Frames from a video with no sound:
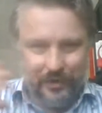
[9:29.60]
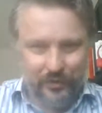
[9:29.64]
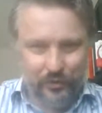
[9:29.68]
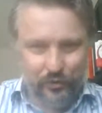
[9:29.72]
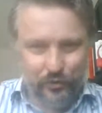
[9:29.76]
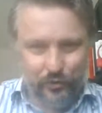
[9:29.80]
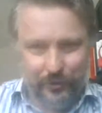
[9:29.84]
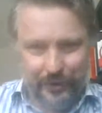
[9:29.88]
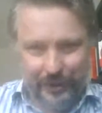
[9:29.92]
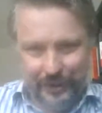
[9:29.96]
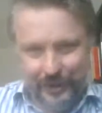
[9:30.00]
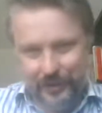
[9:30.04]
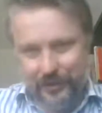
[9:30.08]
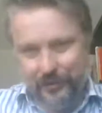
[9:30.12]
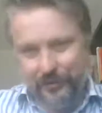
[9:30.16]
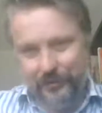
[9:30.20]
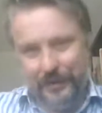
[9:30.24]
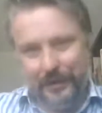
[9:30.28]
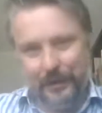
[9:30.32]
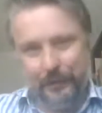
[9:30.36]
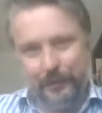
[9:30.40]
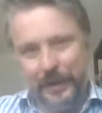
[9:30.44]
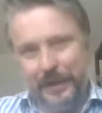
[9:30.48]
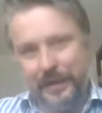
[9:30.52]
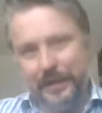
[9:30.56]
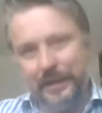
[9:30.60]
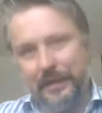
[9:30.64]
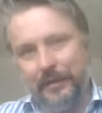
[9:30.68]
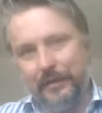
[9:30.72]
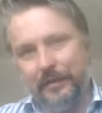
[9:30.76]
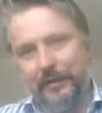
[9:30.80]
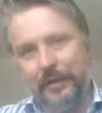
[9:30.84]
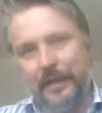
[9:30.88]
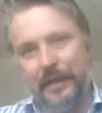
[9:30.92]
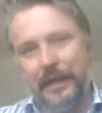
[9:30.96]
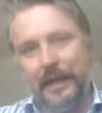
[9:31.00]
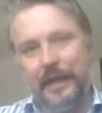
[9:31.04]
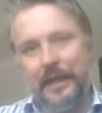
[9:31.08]
traitor element
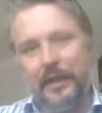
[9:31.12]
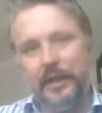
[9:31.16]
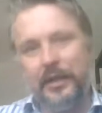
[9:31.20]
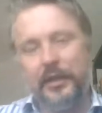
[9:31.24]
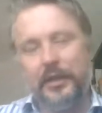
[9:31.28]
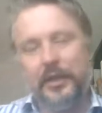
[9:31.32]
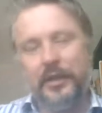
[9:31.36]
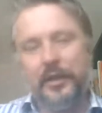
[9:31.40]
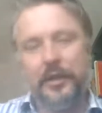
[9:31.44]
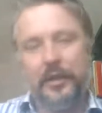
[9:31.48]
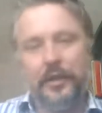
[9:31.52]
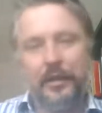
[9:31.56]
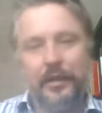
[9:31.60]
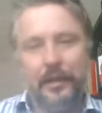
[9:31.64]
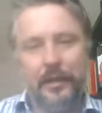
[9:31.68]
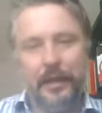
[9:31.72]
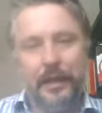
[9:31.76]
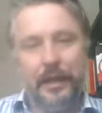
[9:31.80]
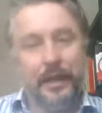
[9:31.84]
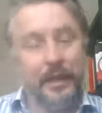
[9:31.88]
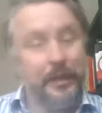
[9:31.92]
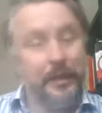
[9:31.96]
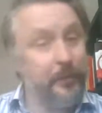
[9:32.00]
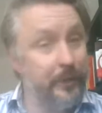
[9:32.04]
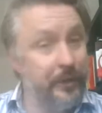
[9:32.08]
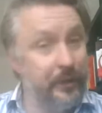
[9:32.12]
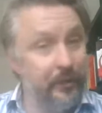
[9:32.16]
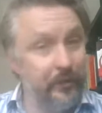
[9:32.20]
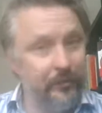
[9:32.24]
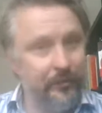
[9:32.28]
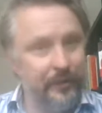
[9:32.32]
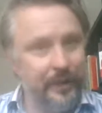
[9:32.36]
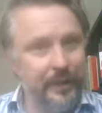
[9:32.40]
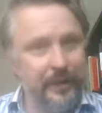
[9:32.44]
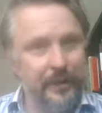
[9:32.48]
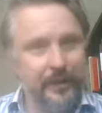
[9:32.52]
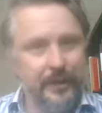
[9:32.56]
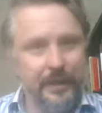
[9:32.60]
in henchmen or
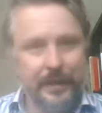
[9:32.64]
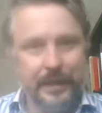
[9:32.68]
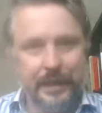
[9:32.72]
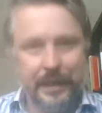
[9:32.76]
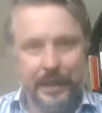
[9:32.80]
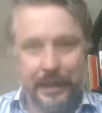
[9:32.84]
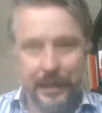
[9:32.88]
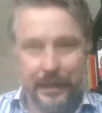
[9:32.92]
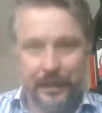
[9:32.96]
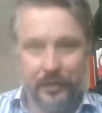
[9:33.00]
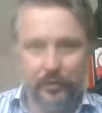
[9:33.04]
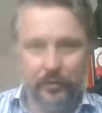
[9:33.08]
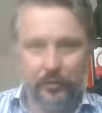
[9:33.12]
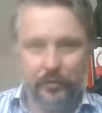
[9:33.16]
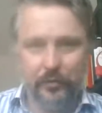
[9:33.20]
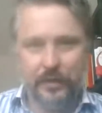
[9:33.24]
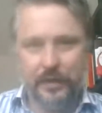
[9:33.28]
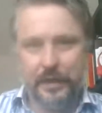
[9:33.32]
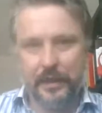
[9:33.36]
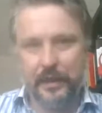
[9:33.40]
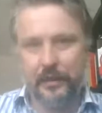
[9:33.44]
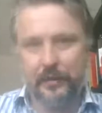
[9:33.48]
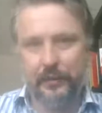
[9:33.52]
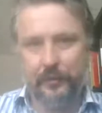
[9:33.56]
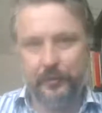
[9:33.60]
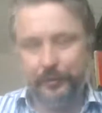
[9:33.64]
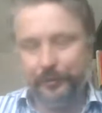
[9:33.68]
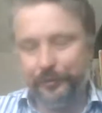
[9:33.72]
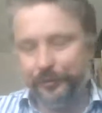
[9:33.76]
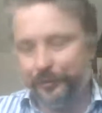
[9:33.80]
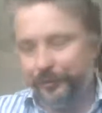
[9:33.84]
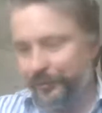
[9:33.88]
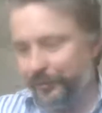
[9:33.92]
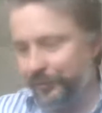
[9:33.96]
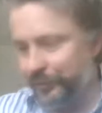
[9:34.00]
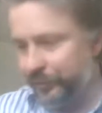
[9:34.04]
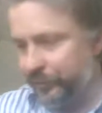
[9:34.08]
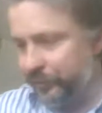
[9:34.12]
villains, and also
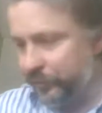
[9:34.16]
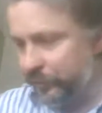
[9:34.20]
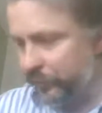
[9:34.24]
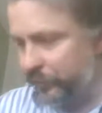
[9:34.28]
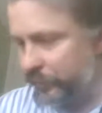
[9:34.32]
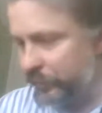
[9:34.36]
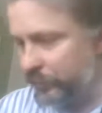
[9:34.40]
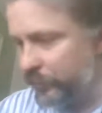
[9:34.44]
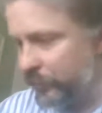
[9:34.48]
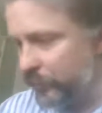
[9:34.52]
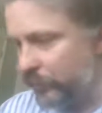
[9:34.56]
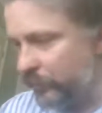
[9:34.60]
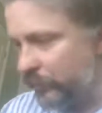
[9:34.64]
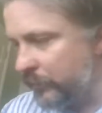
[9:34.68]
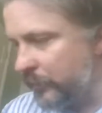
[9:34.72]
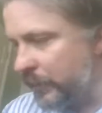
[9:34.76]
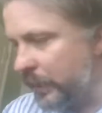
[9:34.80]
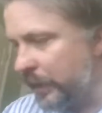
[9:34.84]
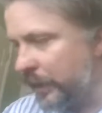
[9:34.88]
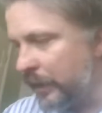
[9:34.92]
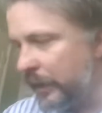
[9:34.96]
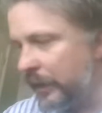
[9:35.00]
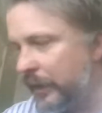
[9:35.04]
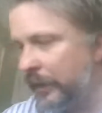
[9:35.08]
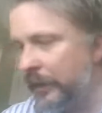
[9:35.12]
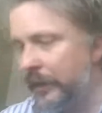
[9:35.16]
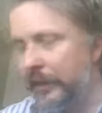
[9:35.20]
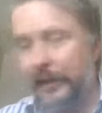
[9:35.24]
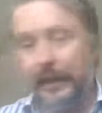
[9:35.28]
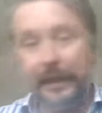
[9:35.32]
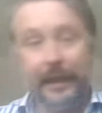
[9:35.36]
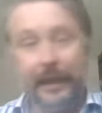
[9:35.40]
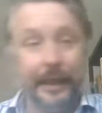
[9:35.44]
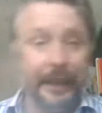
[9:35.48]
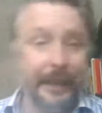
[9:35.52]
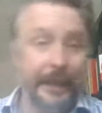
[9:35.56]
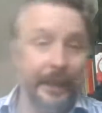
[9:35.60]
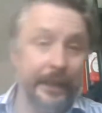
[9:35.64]

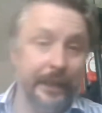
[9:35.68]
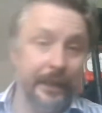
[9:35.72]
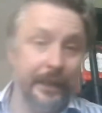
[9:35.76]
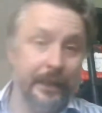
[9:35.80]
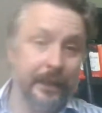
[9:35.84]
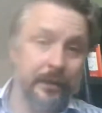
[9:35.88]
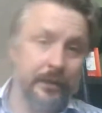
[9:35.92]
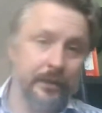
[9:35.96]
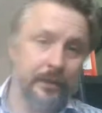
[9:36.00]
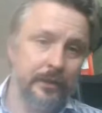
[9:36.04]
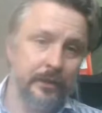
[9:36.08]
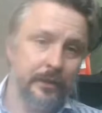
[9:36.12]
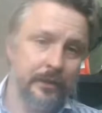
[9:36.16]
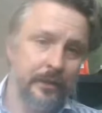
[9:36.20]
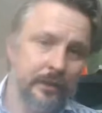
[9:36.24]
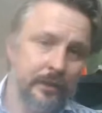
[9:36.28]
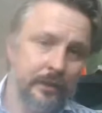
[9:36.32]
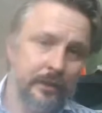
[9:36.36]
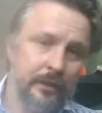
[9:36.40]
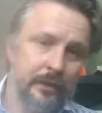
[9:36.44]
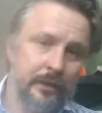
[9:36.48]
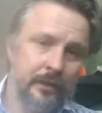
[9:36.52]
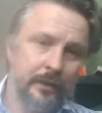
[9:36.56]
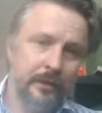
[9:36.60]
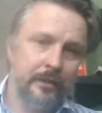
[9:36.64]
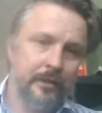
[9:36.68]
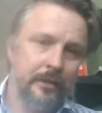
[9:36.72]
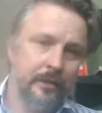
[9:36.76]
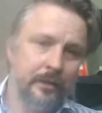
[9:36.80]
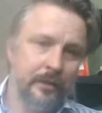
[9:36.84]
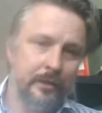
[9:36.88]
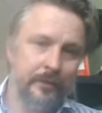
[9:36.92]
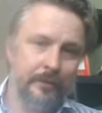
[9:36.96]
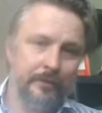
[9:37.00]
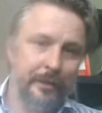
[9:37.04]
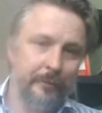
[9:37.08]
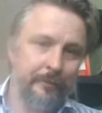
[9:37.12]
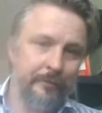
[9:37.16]
the
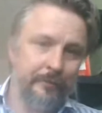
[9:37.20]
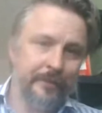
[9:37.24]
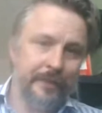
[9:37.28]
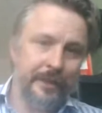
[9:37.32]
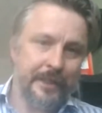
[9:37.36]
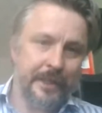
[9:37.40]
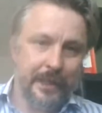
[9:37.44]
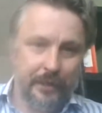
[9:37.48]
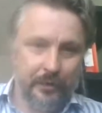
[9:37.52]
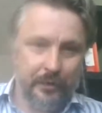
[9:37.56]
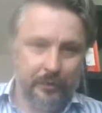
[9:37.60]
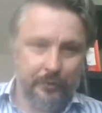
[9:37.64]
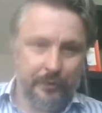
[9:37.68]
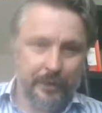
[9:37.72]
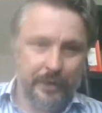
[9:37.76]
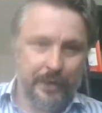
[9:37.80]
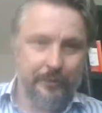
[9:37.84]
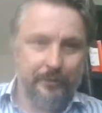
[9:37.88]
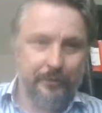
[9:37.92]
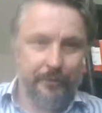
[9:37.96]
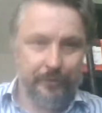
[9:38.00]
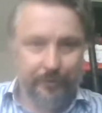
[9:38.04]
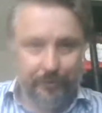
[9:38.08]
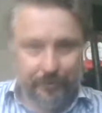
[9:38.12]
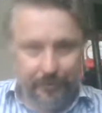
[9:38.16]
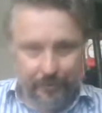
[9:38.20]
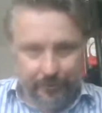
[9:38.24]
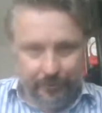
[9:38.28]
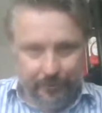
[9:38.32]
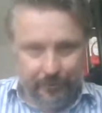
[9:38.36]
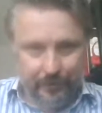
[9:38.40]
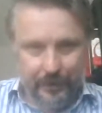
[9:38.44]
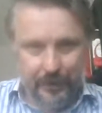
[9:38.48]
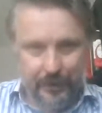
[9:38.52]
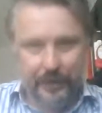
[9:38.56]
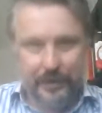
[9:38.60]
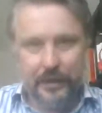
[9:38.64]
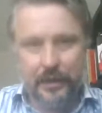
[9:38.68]
femme fatale.
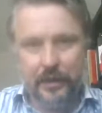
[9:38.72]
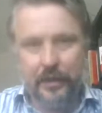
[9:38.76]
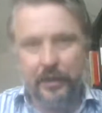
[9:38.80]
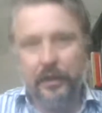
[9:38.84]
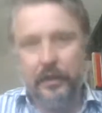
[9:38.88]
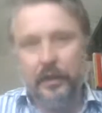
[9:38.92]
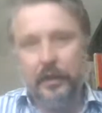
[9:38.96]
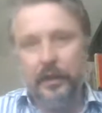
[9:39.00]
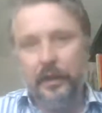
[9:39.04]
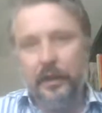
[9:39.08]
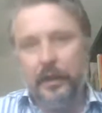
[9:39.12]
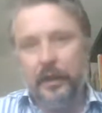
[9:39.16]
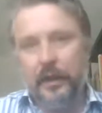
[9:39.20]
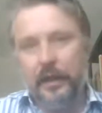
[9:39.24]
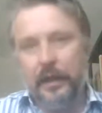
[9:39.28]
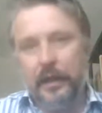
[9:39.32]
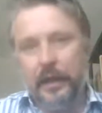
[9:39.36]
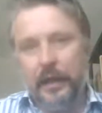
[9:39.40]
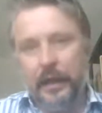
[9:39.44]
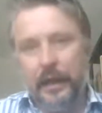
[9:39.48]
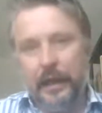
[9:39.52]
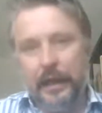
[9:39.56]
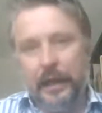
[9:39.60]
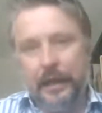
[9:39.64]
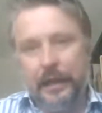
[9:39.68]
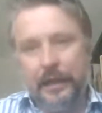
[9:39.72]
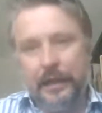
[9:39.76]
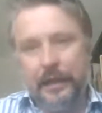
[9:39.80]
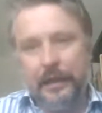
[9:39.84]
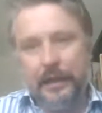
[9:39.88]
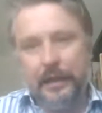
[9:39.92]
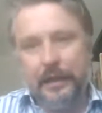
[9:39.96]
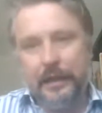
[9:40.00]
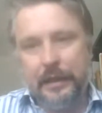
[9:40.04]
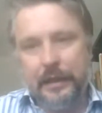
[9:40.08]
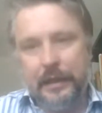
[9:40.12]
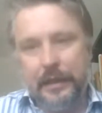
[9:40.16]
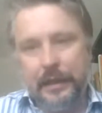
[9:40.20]
That's good.
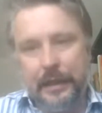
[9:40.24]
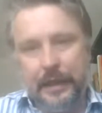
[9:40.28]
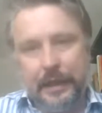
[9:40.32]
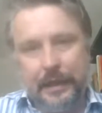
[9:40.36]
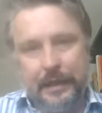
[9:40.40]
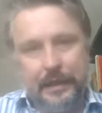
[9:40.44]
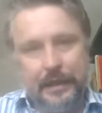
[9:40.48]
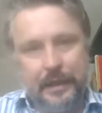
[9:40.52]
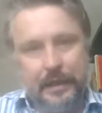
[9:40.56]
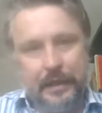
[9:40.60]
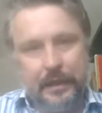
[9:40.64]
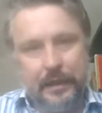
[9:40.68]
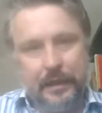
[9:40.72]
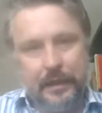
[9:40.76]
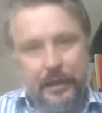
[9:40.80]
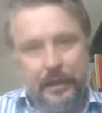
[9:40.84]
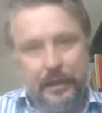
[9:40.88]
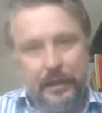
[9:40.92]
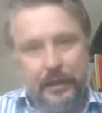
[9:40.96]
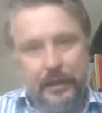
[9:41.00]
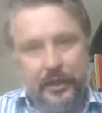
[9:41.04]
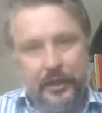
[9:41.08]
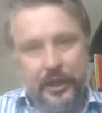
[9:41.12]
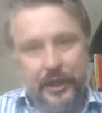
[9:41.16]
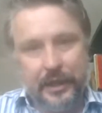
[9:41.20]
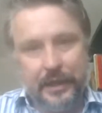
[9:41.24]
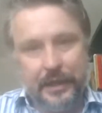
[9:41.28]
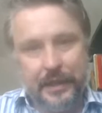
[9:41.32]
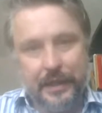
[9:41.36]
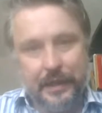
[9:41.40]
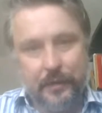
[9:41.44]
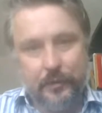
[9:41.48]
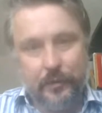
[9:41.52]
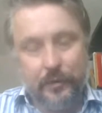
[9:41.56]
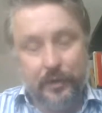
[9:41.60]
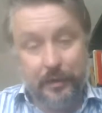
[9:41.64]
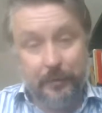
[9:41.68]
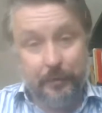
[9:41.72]
And yes, Jinx
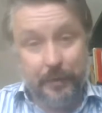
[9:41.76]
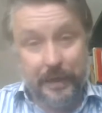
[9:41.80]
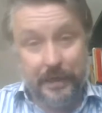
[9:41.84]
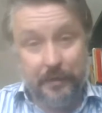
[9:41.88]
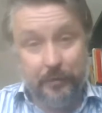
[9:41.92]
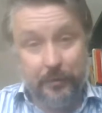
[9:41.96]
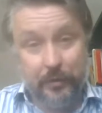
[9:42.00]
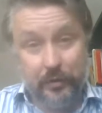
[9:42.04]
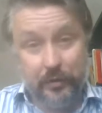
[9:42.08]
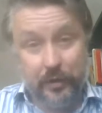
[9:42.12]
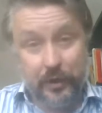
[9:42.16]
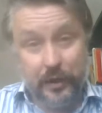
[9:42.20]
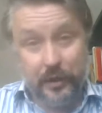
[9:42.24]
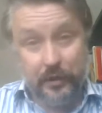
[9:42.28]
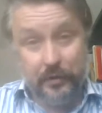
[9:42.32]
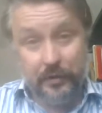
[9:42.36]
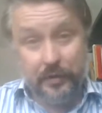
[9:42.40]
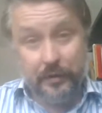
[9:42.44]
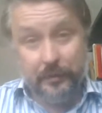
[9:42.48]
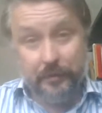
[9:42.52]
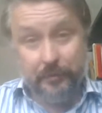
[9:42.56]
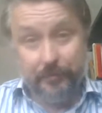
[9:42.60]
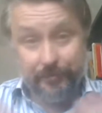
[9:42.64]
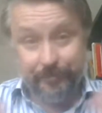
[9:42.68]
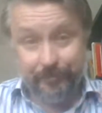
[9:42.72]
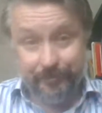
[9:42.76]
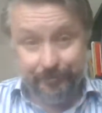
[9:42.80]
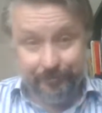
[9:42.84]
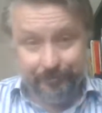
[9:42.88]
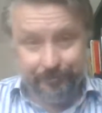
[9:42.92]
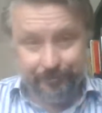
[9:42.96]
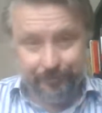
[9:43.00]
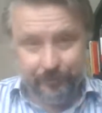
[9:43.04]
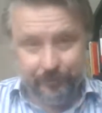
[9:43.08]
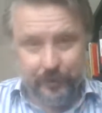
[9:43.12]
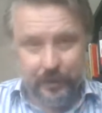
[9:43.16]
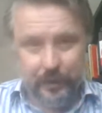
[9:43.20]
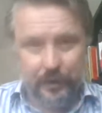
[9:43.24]
is one of the best Bond girls.
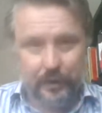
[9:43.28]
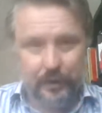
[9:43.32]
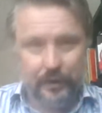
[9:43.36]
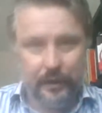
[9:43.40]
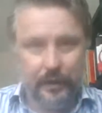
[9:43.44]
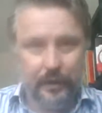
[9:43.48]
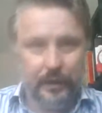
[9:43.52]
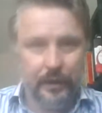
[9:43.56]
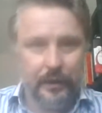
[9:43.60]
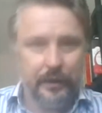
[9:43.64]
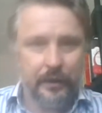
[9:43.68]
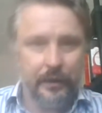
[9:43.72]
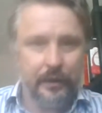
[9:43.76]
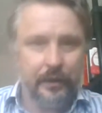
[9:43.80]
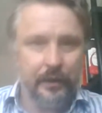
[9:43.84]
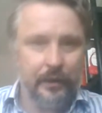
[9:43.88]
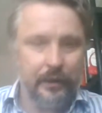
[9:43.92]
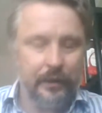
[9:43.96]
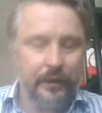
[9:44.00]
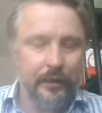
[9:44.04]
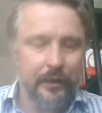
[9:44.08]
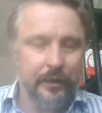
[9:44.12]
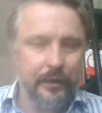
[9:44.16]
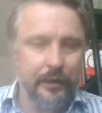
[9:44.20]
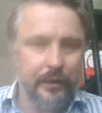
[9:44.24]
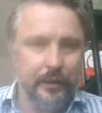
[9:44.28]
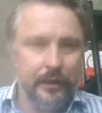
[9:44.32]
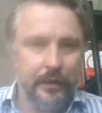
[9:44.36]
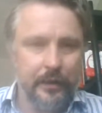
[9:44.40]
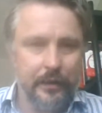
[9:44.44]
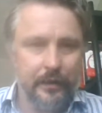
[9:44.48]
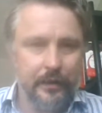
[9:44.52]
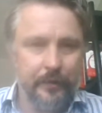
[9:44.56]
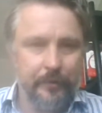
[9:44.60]
And